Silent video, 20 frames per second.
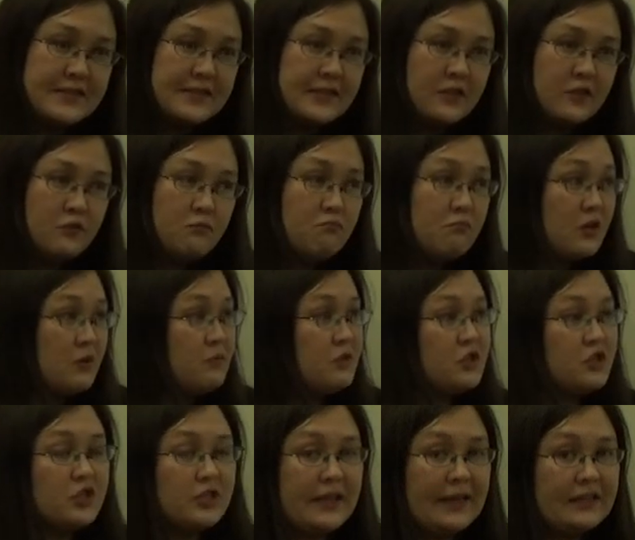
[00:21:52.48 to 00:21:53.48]
Maybe she
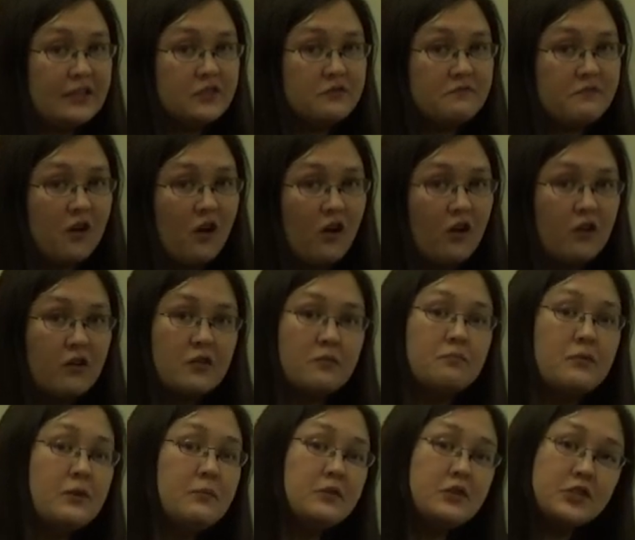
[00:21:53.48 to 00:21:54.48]
likes fall. Maybe
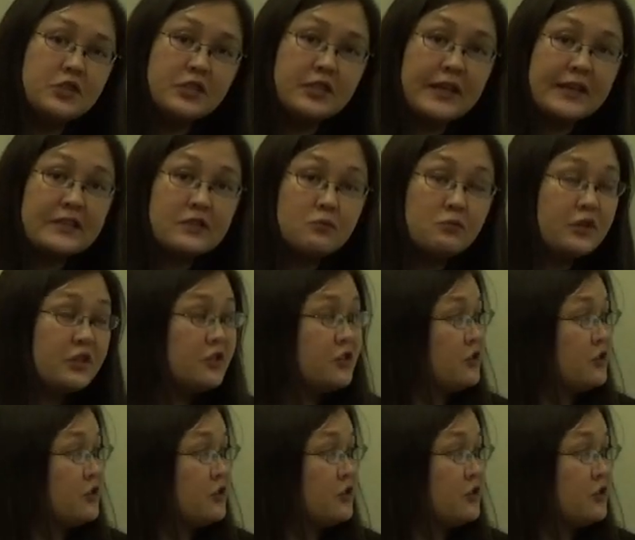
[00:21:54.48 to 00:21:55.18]
she likes winter.